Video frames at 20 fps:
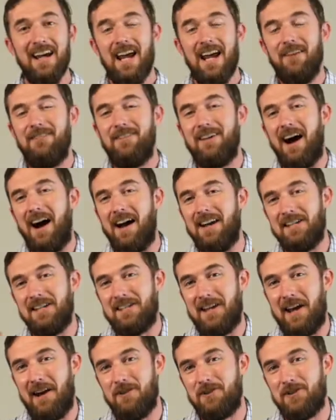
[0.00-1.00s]
If God has
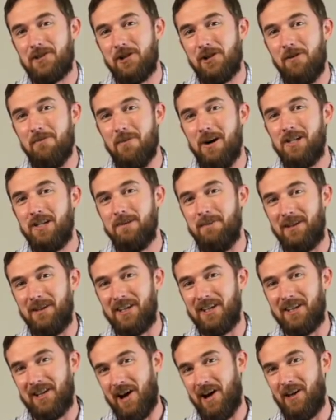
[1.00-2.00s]
cared so much about
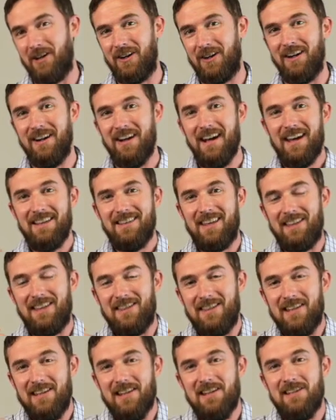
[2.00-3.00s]
the color that
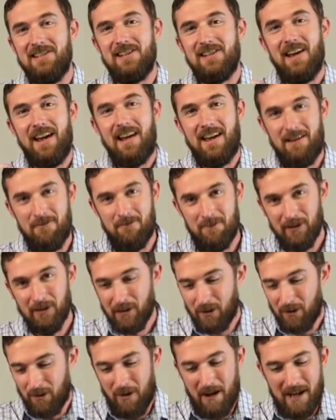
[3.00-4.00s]
these
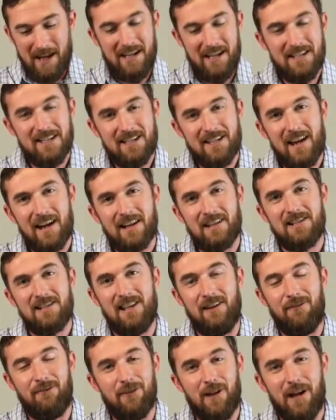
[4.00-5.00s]
little insects
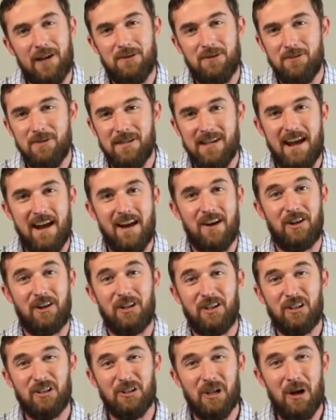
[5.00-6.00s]
that fly through the air
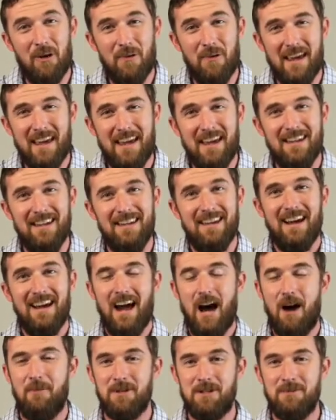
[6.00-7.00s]
glow in,
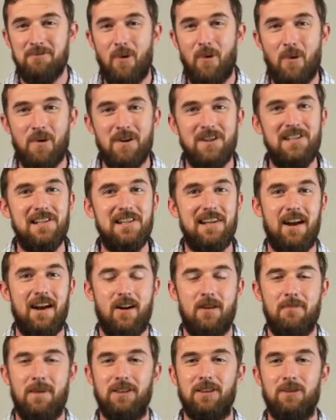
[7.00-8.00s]
how much more does He
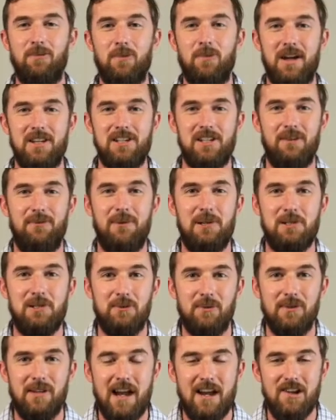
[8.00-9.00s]
care about the rest of His
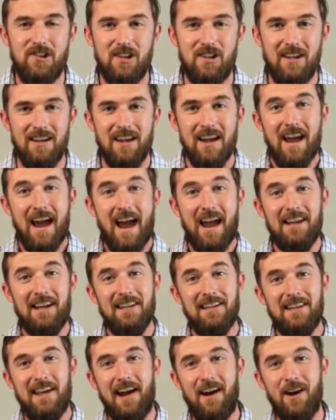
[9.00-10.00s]
creation? And
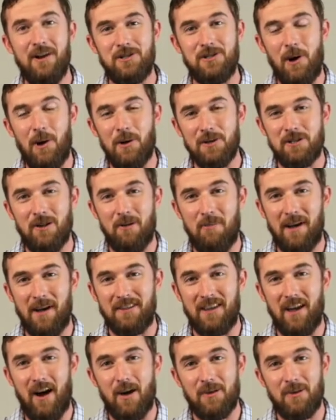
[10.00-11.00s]
He cares also about
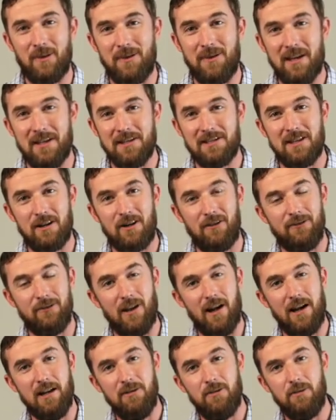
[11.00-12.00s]
the other things that are
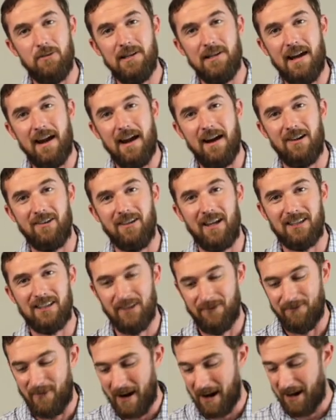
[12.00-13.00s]
flying through the air, like
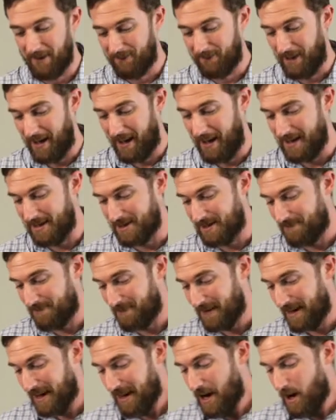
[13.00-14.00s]
the fireflies.
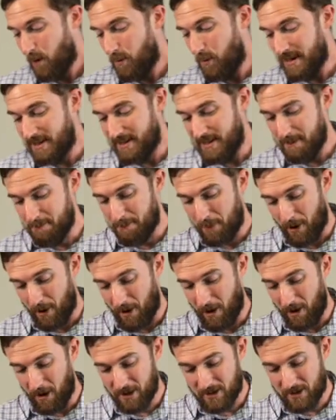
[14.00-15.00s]
We see
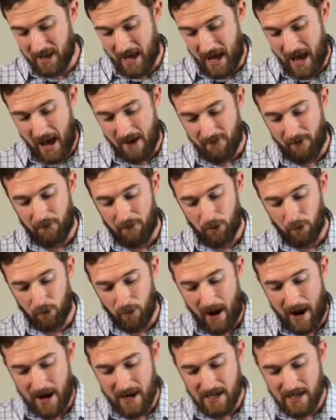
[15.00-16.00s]
birds that have a
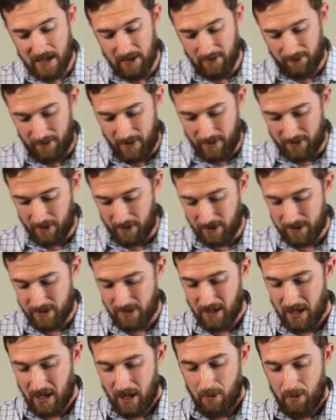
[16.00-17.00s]
variety of feathers.
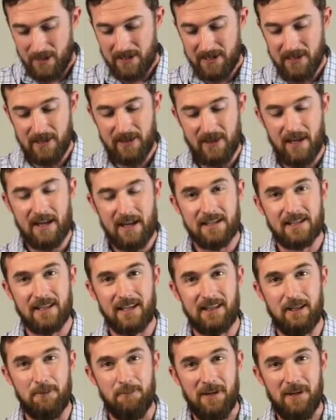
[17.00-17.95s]
We see things like the